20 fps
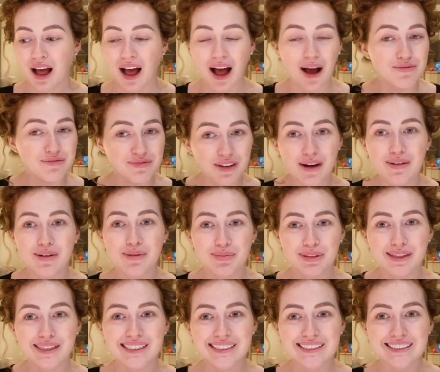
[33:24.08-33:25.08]
I'm very
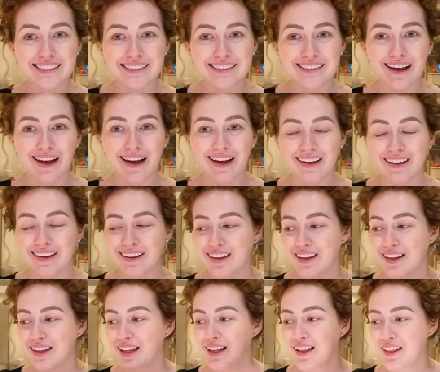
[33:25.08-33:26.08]
pleased to say
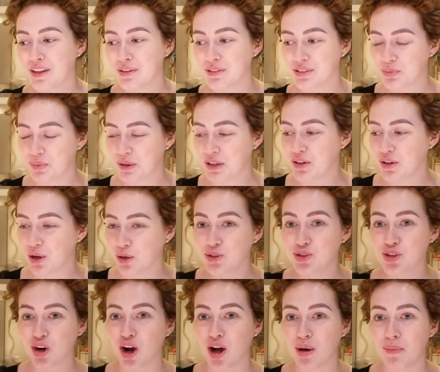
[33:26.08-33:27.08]
there has been no
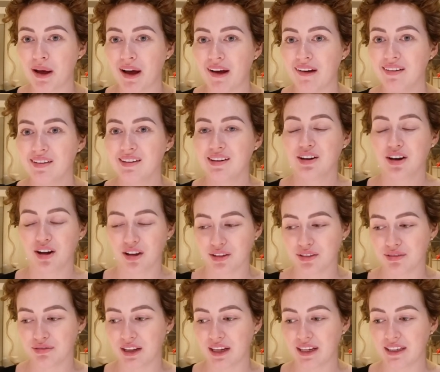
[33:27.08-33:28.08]
drama on the
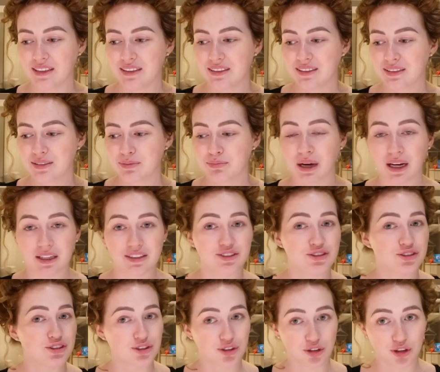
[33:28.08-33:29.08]
flight,
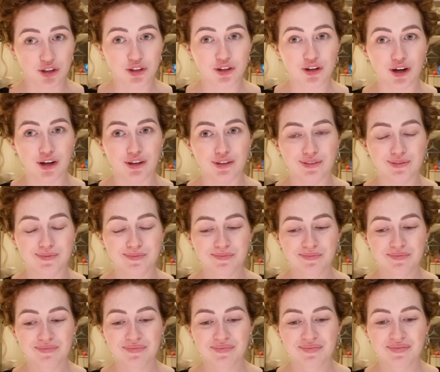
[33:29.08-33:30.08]
passengers or crew.
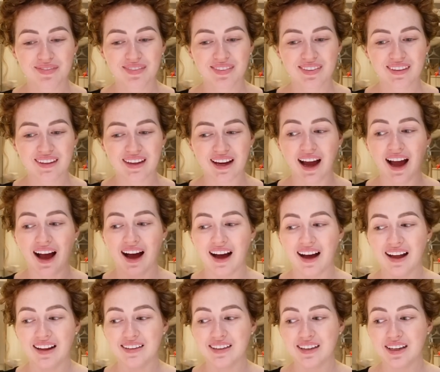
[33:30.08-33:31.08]

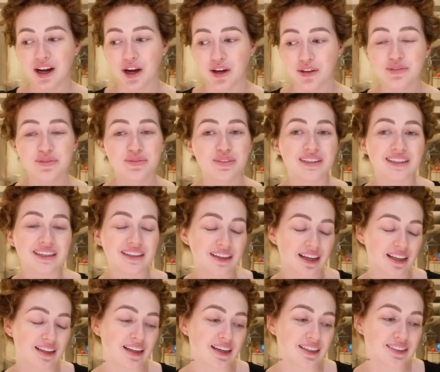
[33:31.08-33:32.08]
And hopefully
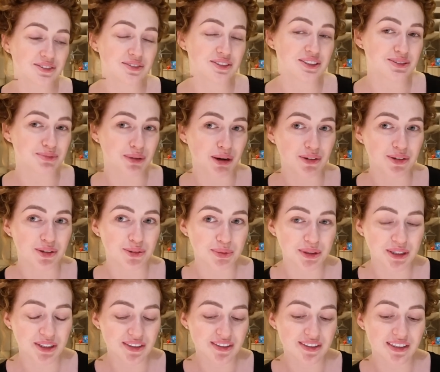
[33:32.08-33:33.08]
that lasts for tomorrow,
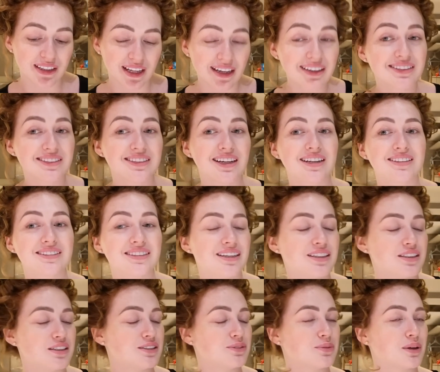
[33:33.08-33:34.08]
because the last sector
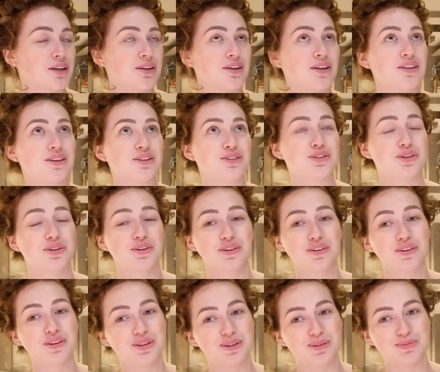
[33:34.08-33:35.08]
is when the
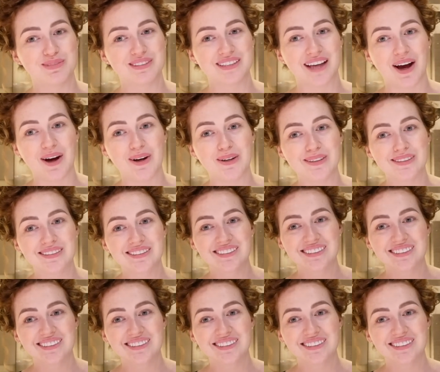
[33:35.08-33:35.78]
truth comes out.